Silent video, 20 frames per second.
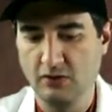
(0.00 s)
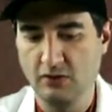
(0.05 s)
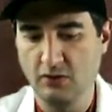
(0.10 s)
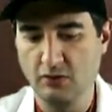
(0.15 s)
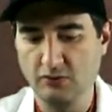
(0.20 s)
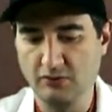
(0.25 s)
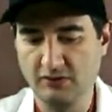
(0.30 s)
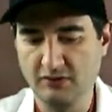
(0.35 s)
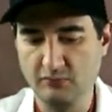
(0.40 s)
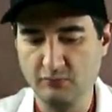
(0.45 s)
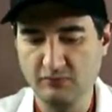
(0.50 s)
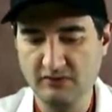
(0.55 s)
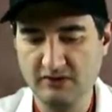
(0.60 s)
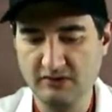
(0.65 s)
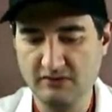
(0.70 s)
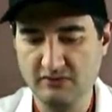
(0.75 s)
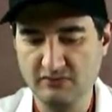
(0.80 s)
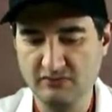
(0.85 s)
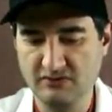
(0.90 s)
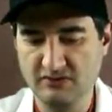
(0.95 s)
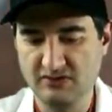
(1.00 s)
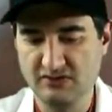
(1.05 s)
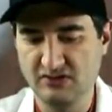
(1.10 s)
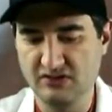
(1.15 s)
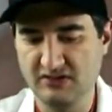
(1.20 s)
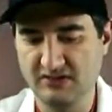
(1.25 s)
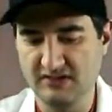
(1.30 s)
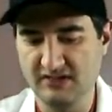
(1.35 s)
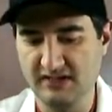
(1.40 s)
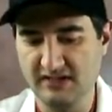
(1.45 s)
Oh, can we use
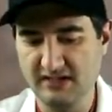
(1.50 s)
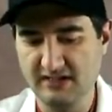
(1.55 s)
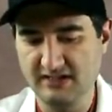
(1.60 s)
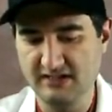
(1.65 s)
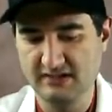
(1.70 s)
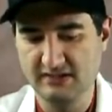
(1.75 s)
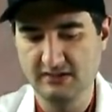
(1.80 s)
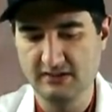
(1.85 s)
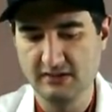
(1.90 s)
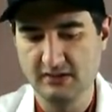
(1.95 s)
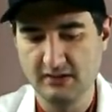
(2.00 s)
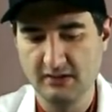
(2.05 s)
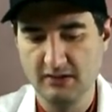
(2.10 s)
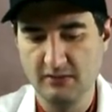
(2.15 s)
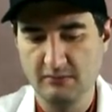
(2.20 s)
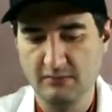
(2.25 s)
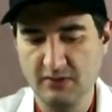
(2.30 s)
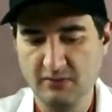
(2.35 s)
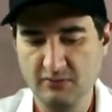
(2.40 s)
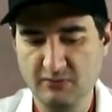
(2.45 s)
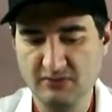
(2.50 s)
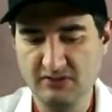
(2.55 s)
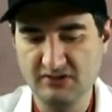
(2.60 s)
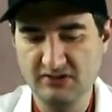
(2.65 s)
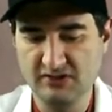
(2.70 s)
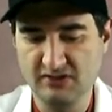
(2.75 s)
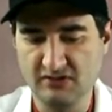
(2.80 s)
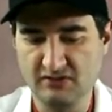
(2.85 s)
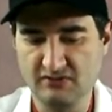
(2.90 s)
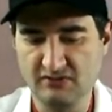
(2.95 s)
just these? Maybe we
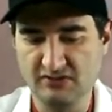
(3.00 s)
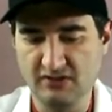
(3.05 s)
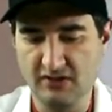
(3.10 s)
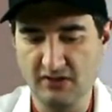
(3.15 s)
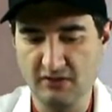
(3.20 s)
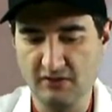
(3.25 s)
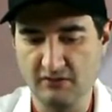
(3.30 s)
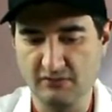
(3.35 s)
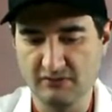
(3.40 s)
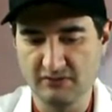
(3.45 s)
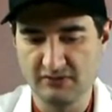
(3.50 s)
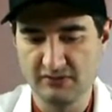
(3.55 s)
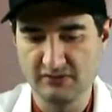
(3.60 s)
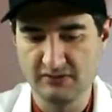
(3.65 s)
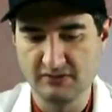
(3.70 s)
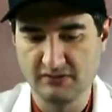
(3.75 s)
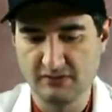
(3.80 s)
just use those